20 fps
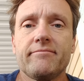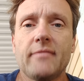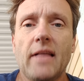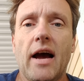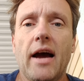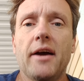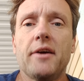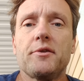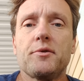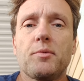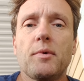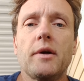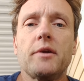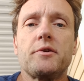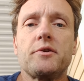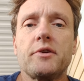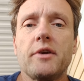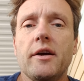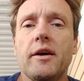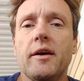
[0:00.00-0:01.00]
Hi, it's
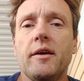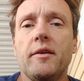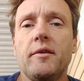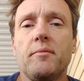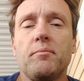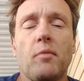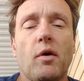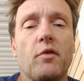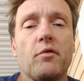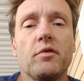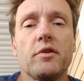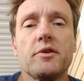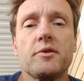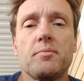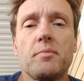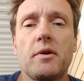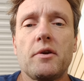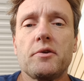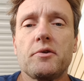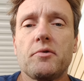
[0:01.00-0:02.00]
Rich at Marvelous
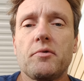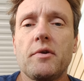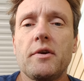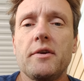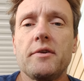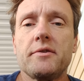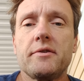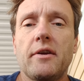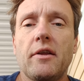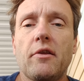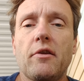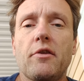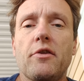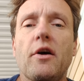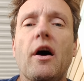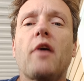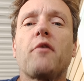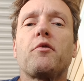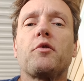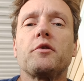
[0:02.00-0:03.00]
Ministries. Another
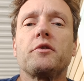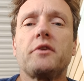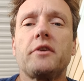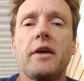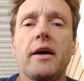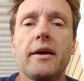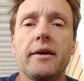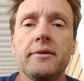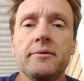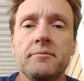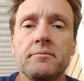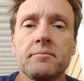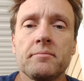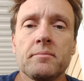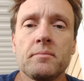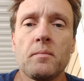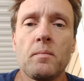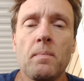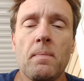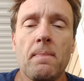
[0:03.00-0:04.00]
thought for today
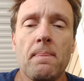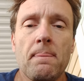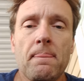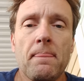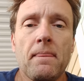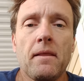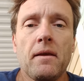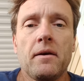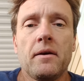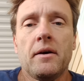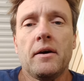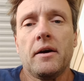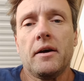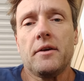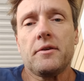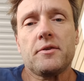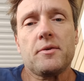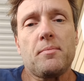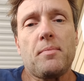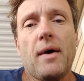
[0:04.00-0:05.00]

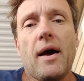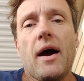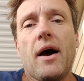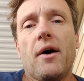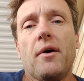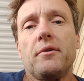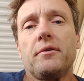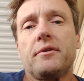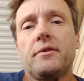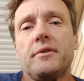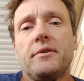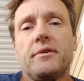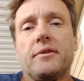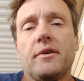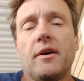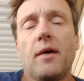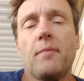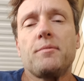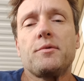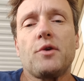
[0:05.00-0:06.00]
is about
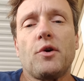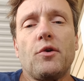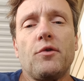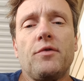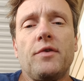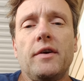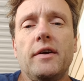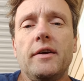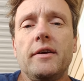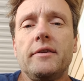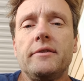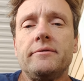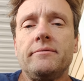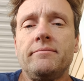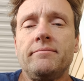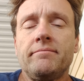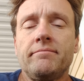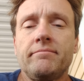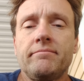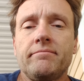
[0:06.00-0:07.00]
observing
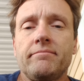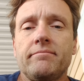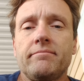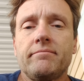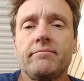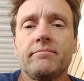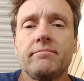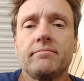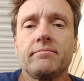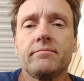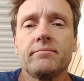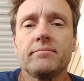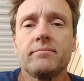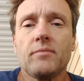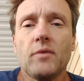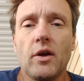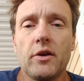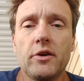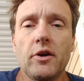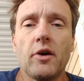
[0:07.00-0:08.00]

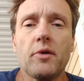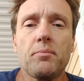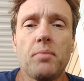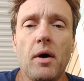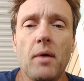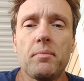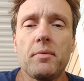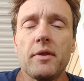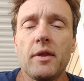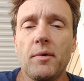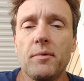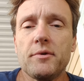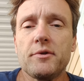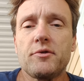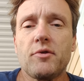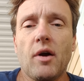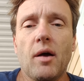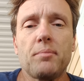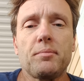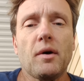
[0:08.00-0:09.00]
a young puppy that was
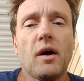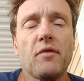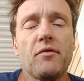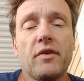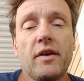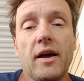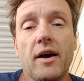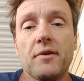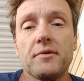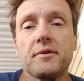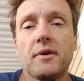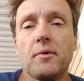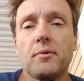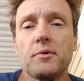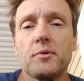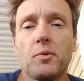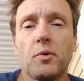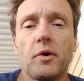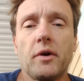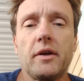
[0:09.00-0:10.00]
dropped off at a house I
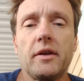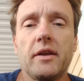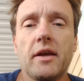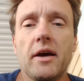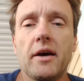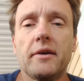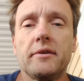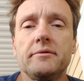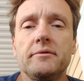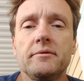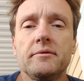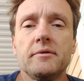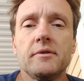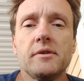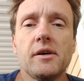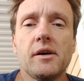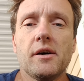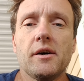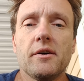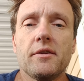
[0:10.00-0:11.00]
was working at.
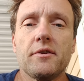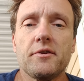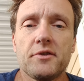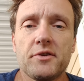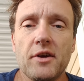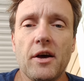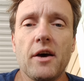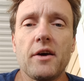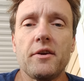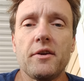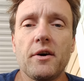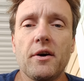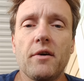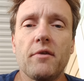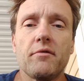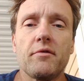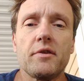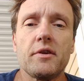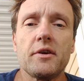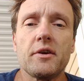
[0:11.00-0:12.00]
Uh, the son
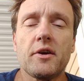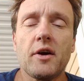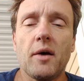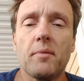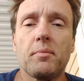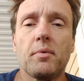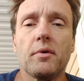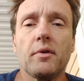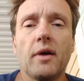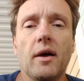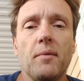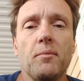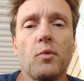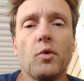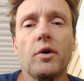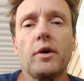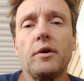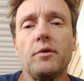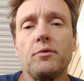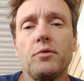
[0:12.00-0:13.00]
of the couple I'm
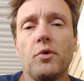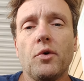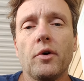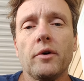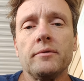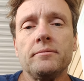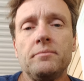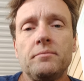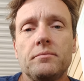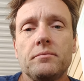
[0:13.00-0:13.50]
working for